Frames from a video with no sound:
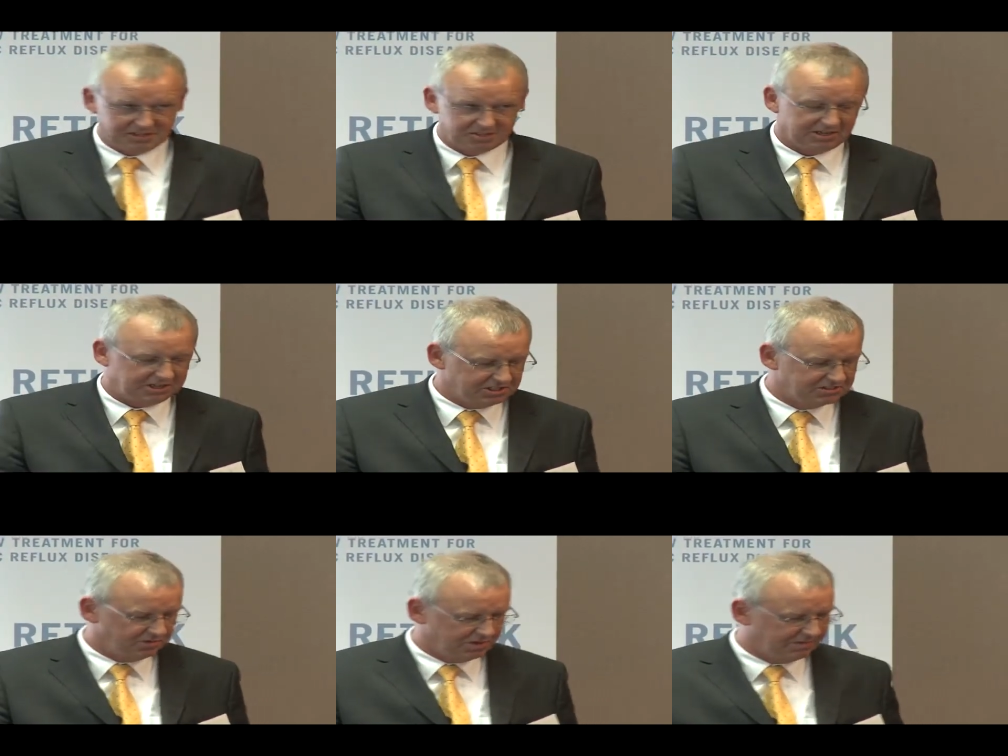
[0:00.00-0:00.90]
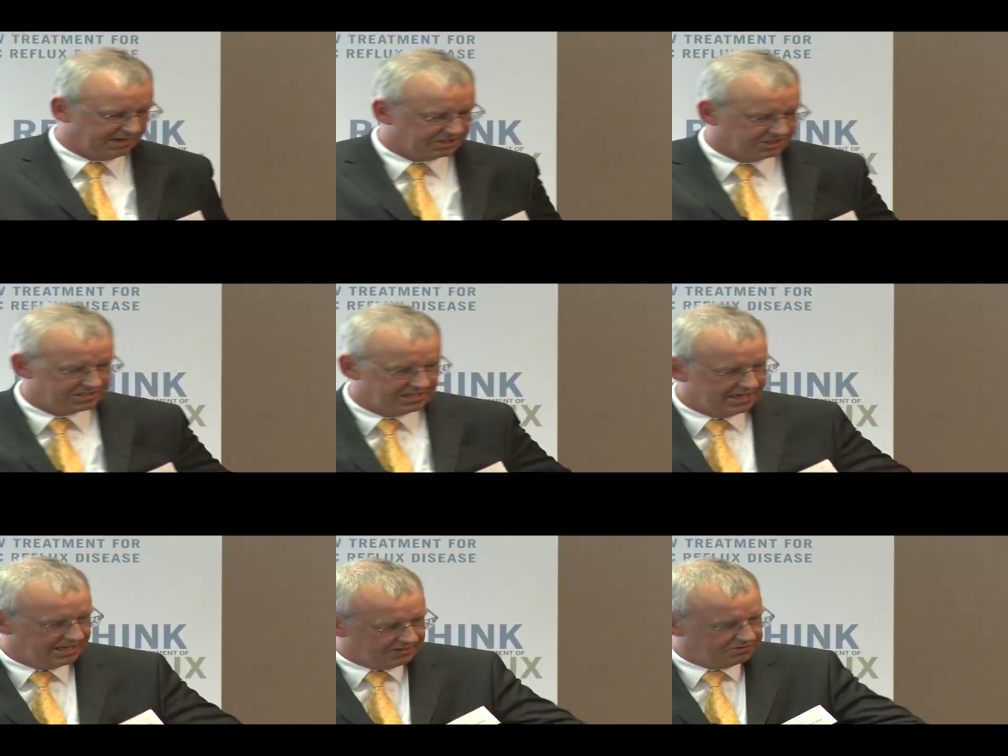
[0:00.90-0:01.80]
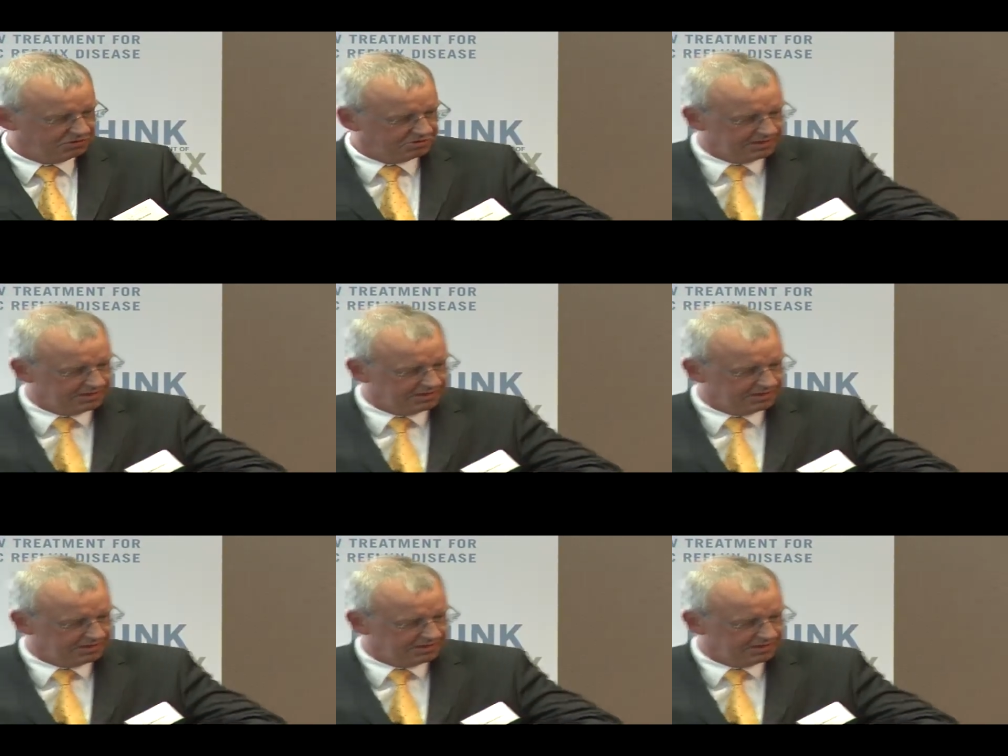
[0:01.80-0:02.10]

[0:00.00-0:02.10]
situations for the patients. If you